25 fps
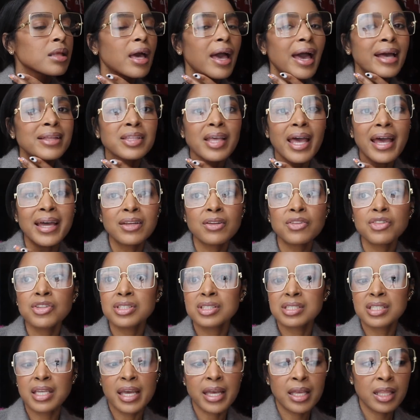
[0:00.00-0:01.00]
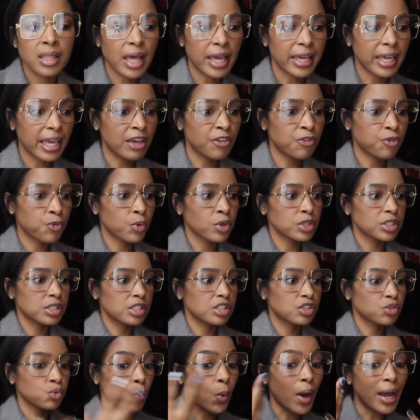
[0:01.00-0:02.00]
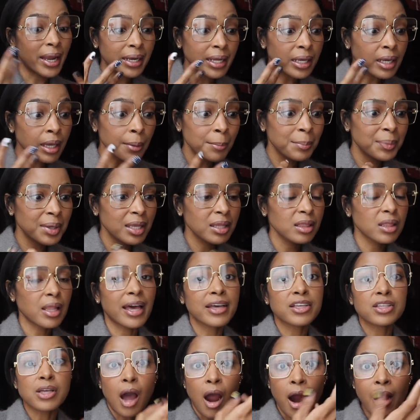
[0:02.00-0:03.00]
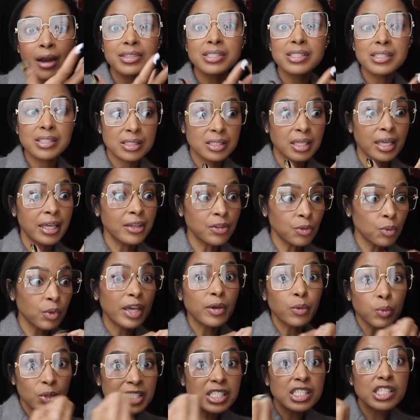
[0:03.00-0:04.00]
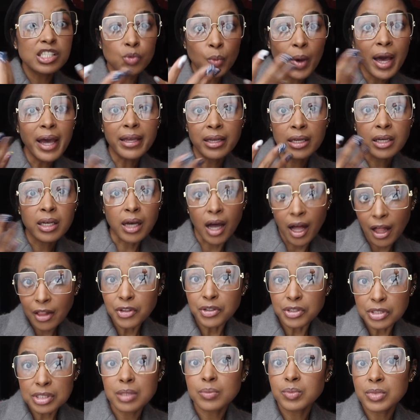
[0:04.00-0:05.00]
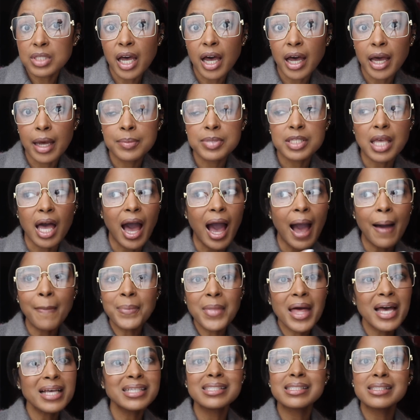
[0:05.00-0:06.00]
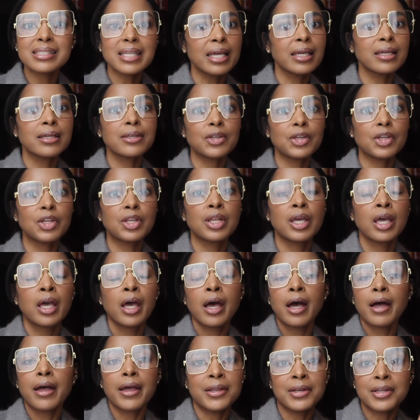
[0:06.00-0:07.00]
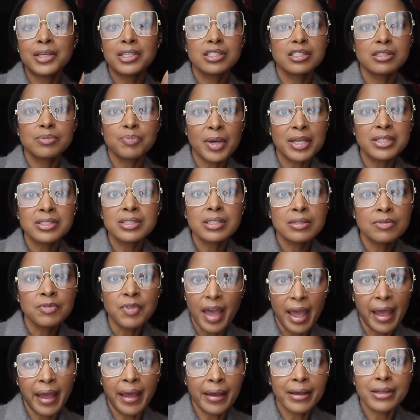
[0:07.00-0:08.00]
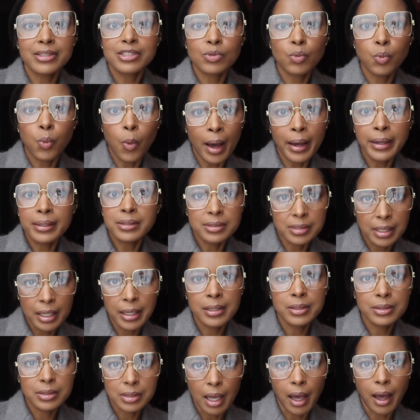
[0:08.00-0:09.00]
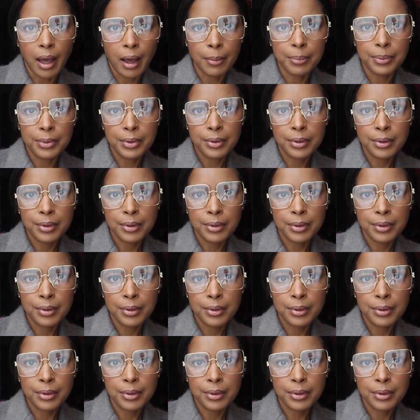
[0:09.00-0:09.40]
at the end of the day, like, if we're sweating a bit, like, our skin, like, we sweat in color sometimes. I'm not staying in an expensive ass white tank top.